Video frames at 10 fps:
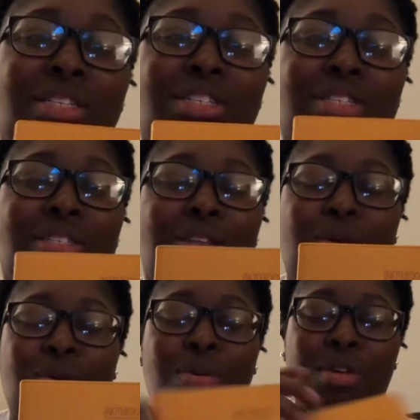is just
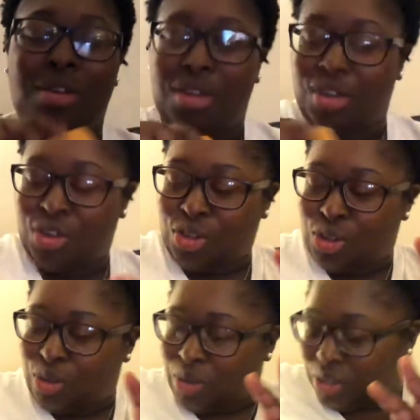so
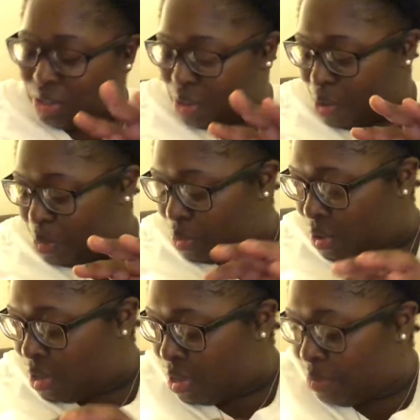cute and so
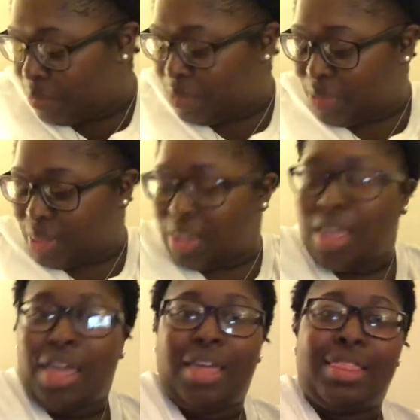pretty.
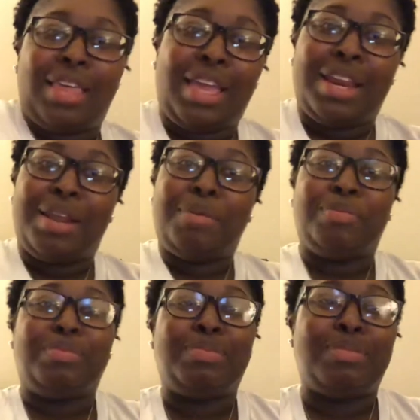And then
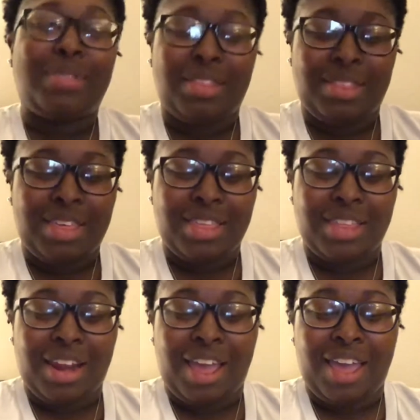the thing
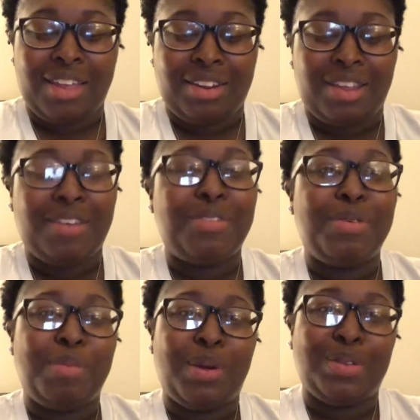that I love
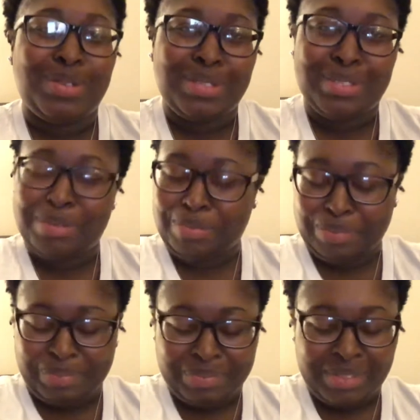the most
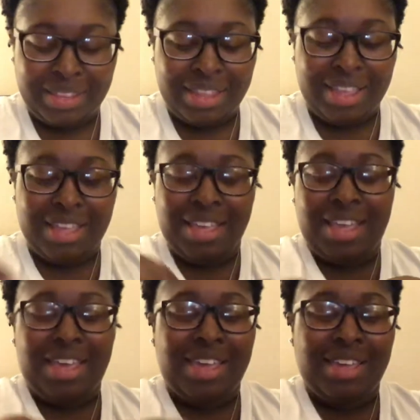
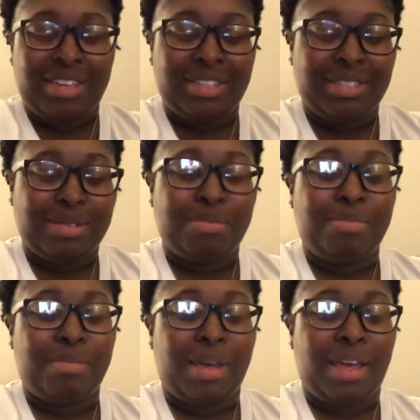is
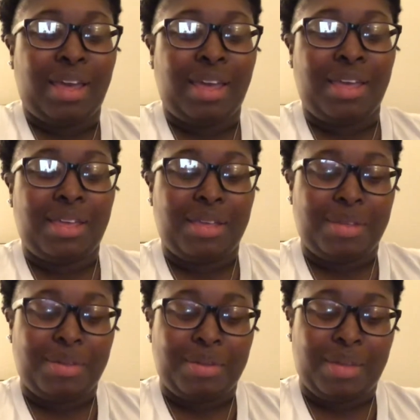my
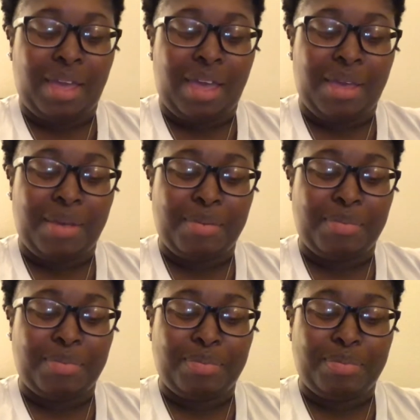uh,
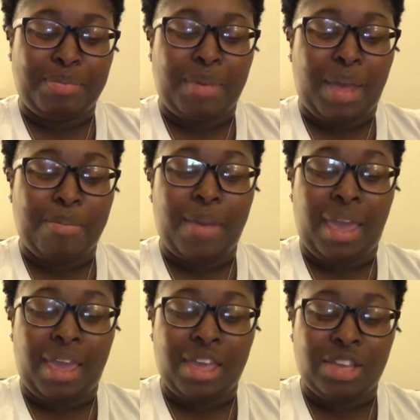my
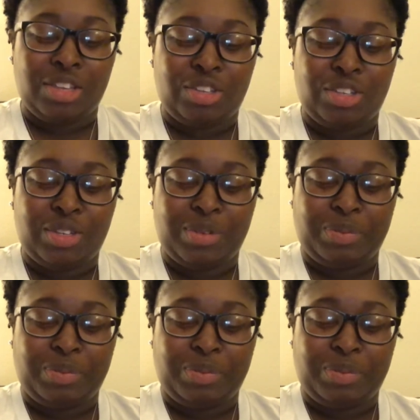badge.